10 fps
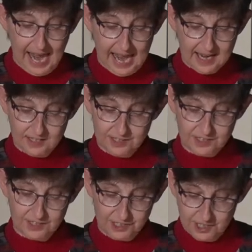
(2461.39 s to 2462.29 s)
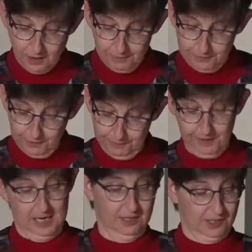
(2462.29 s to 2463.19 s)
as self
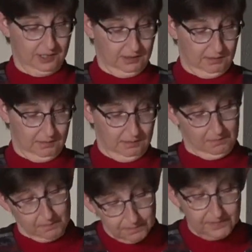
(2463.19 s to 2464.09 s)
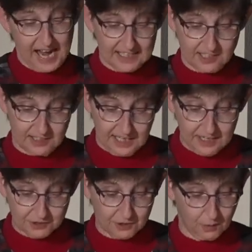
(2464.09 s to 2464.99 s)
defense. That's
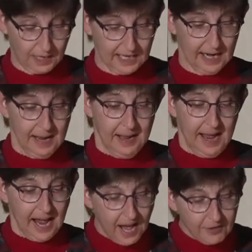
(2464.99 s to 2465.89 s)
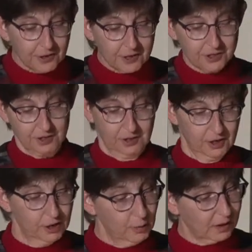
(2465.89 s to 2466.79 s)
his story. Others
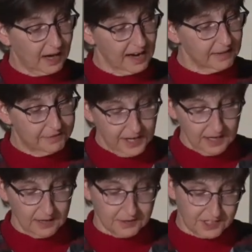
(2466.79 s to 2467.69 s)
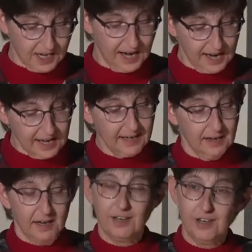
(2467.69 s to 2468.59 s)
who were kind of there say,
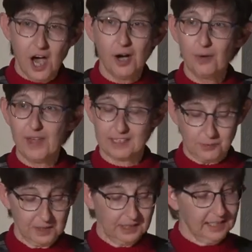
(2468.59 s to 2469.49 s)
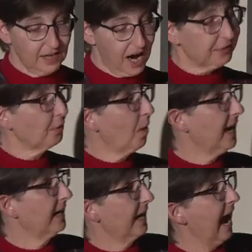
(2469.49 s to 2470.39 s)
no, that's really not the
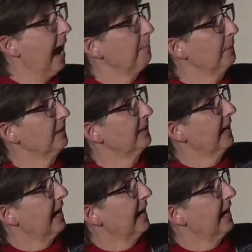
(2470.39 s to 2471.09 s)
way it happened.